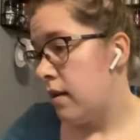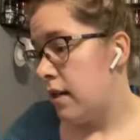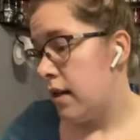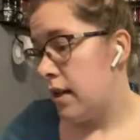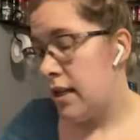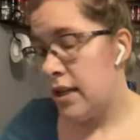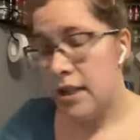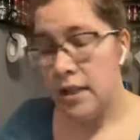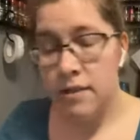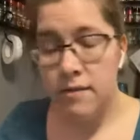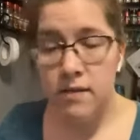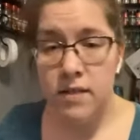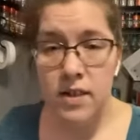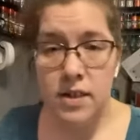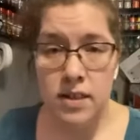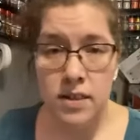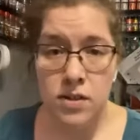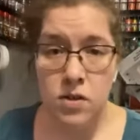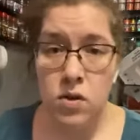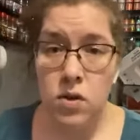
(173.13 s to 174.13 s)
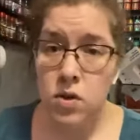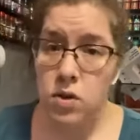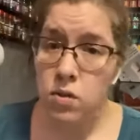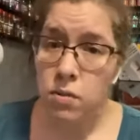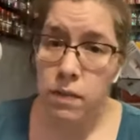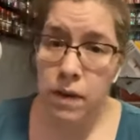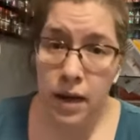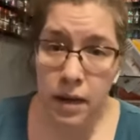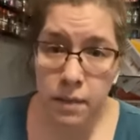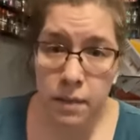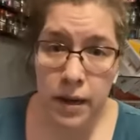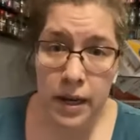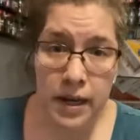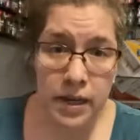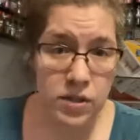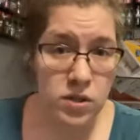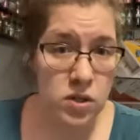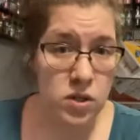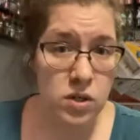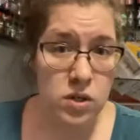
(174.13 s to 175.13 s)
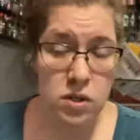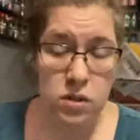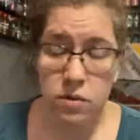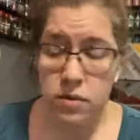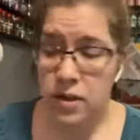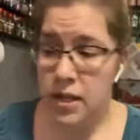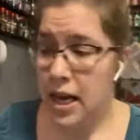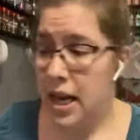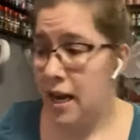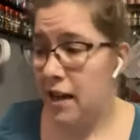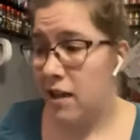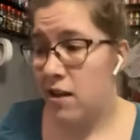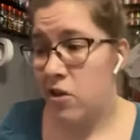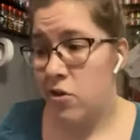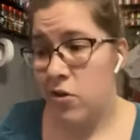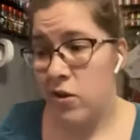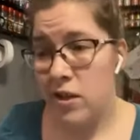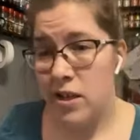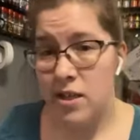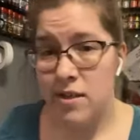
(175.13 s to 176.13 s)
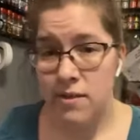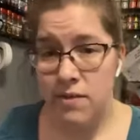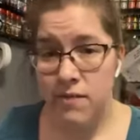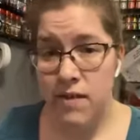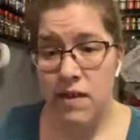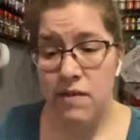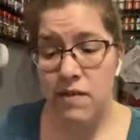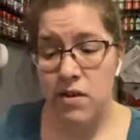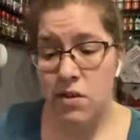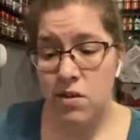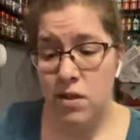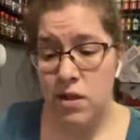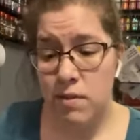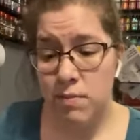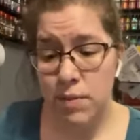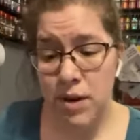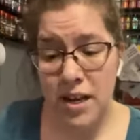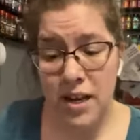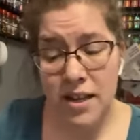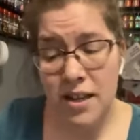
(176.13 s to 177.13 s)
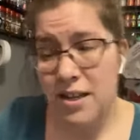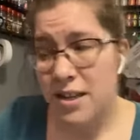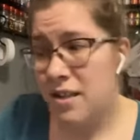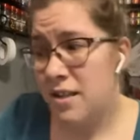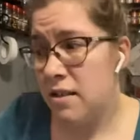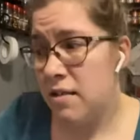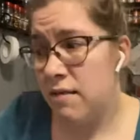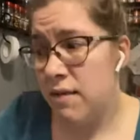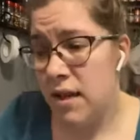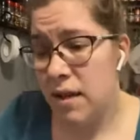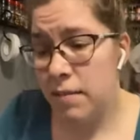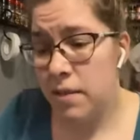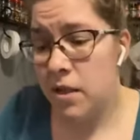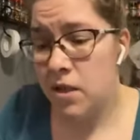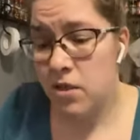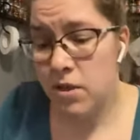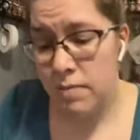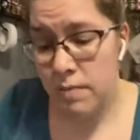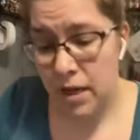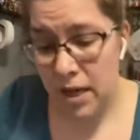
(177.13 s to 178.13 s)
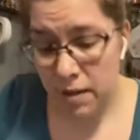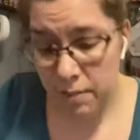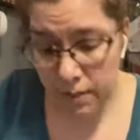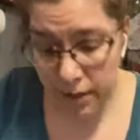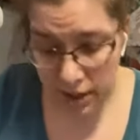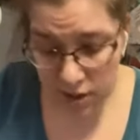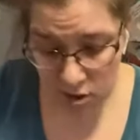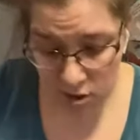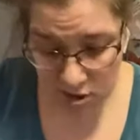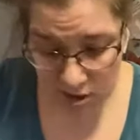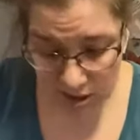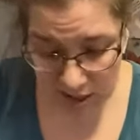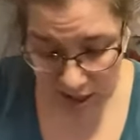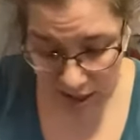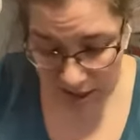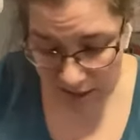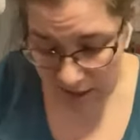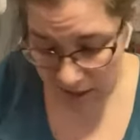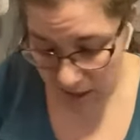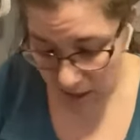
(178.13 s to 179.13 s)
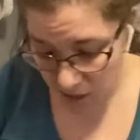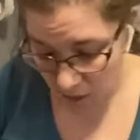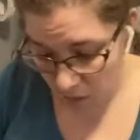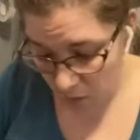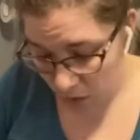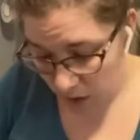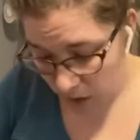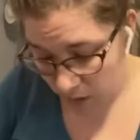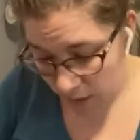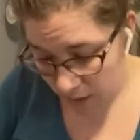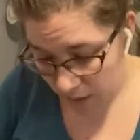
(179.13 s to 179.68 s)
adhesive to this. You can do Mod Podge, you can use Tack It, you can even use spray adhesive, and I'm gonna use Mod Podge today because I don't wanna go